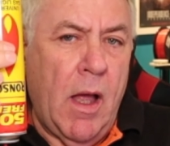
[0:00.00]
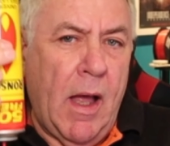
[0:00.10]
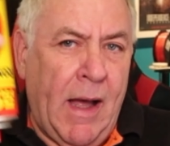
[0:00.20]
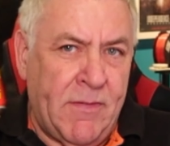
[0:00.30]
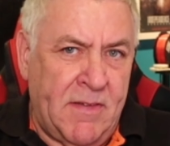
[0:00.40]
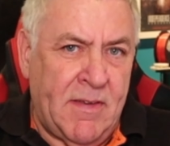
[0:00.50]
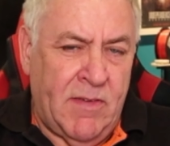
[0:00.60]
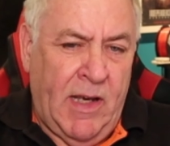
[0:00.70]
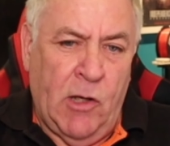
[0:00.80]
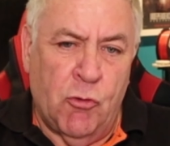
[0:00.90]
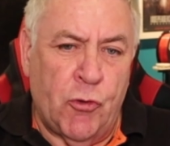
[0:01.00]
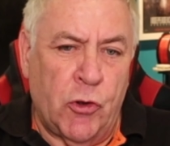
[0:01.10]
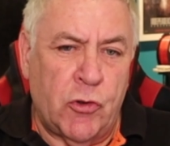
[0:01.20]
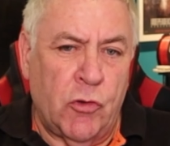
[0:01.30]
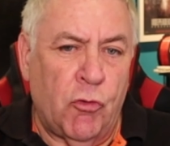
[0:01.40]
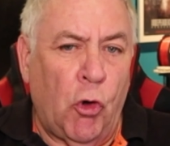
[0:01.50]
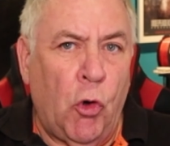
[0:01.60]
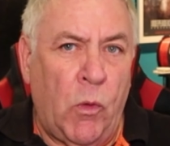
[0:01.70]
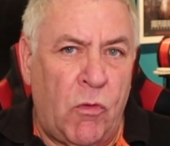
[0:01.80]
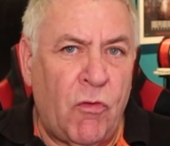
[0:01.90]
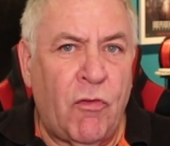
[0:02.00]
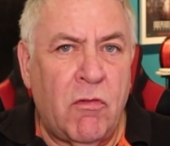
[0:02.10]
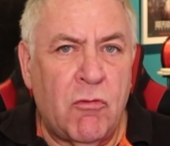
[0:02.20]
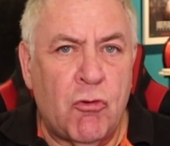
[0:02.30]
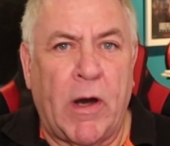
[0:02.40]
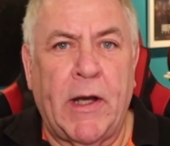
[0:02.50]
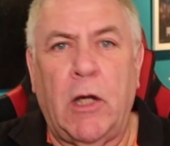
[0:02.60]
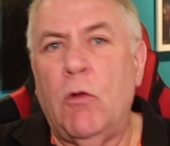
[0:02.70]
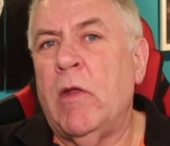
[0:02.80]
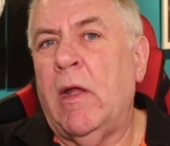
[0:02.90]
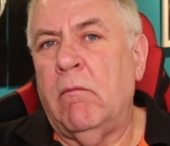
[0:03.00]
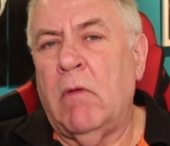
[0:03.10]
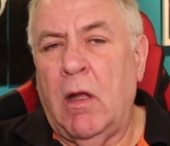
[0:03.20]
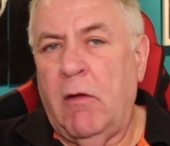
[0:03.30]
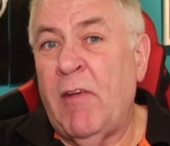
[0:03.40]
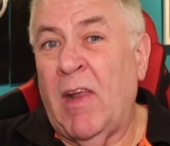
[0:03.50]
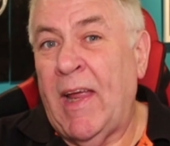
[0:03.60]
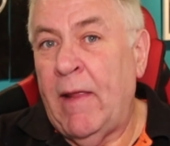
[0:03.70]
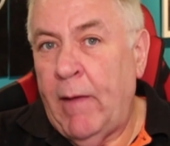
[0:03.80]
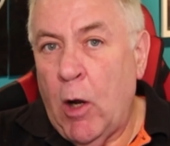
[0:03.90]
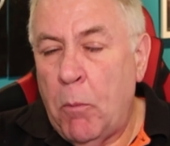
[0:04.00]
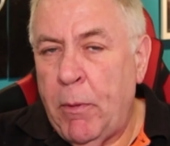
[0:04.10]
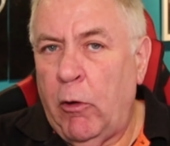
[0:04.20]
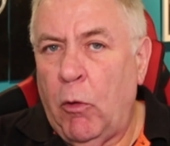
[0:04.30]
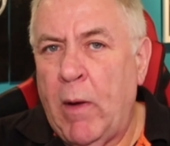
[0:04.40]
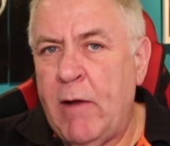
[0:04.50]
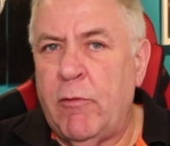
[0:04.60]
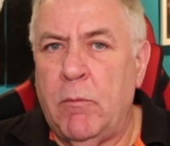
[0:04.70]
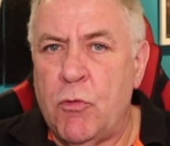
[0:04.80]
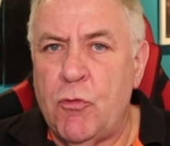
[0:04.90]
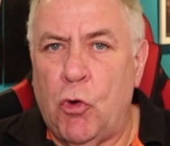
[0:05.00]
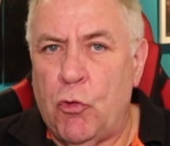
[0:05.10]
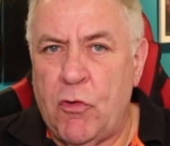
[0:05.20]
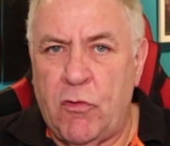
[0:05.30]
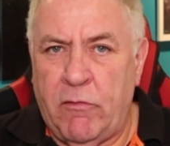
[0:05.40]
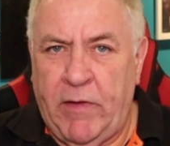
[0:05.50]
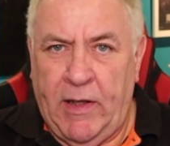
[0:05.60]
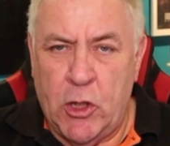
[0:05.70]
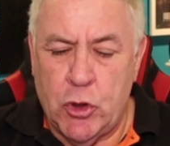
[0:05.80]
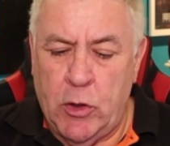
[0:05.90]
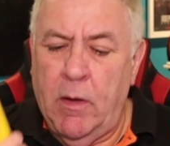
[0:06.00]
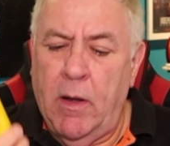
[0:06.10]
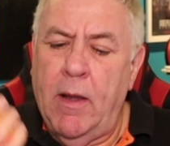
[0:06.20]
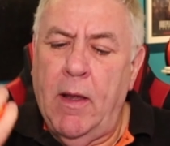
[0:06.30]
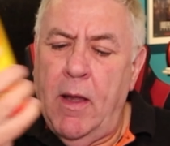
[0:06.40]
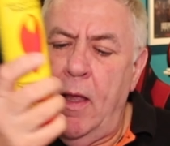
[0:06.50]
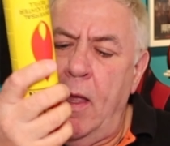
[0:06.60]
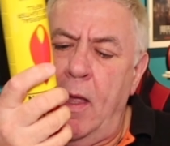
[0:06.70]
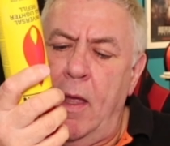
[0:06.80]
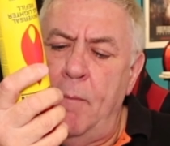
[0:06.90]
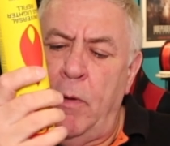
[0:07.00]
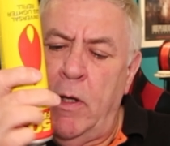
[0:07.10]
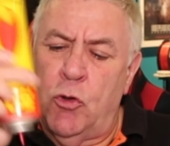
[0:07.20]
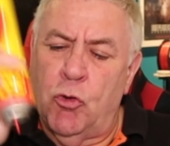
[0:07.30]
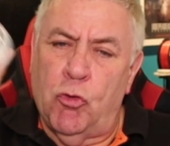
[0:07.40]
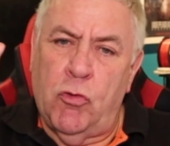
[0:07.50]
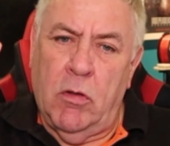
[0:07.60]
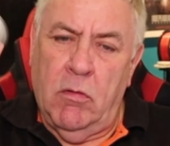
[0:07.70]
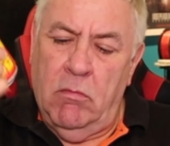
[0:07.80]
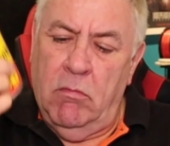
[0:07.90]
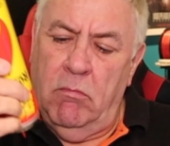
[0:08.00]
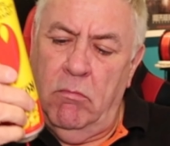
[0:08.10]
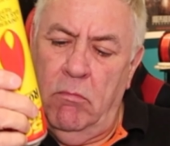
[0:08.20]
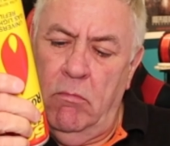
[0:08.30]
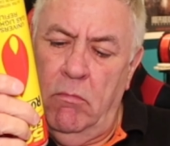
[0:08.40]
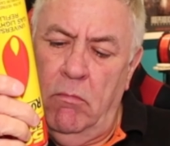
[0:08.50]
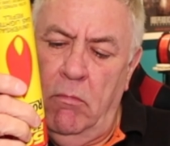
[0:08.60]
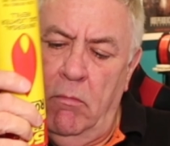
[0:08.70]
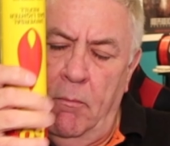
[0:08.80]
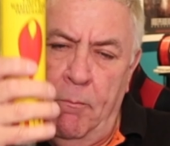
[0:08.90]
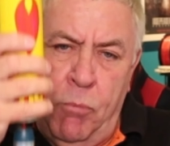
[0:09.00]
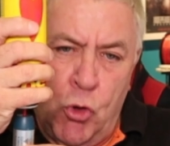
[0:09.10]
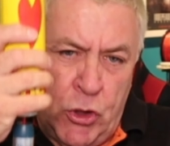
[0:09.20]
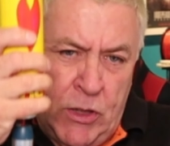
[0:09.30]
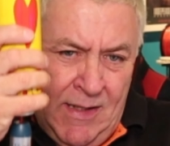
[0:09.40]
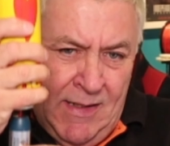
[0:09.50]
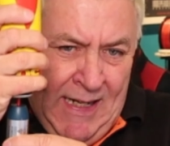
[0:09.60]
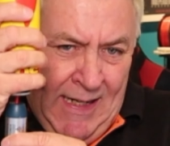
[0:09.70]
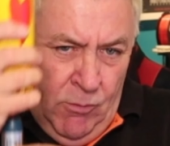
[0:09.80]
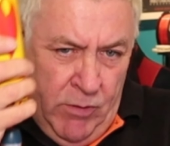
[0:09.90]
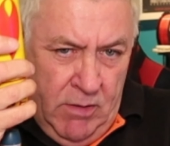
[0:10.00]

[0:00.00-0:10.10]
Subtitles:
as it says in the instructions, always try and use it, fill it in the opener away from sources of ignition, but you just push that down